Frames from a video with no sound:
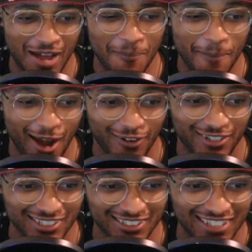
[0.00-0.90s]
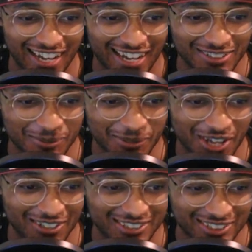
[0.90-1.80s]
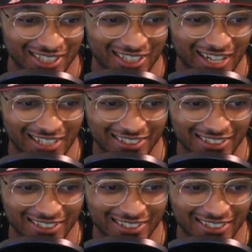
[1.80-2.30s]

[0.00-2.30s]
American line, to be honest. The gun